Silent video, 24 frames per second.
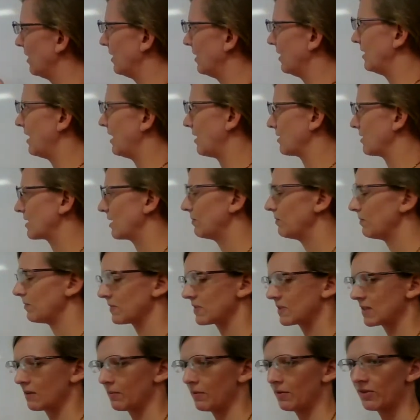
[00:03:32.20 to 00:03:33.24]
Now
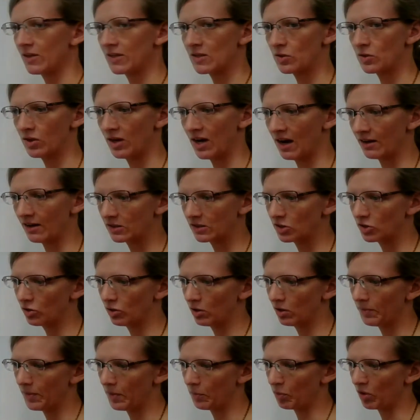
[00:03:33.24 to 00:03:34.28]
some of this you'd have to do a little
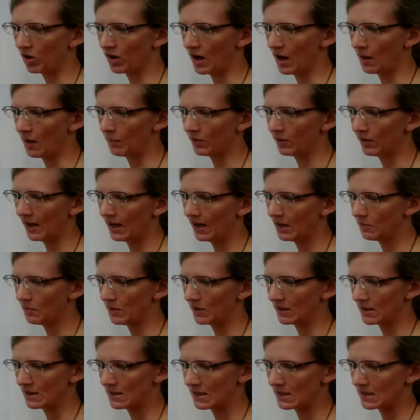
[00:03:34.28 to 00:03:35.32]
bit more complicated, but
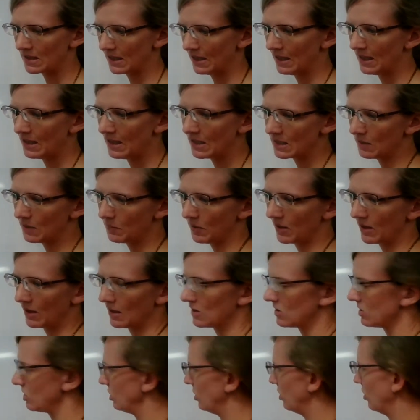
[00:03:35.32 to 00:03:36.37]
this is easy
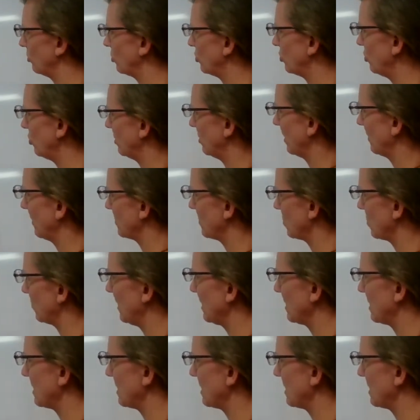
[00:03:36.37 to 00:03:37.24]
because 2 times 3 is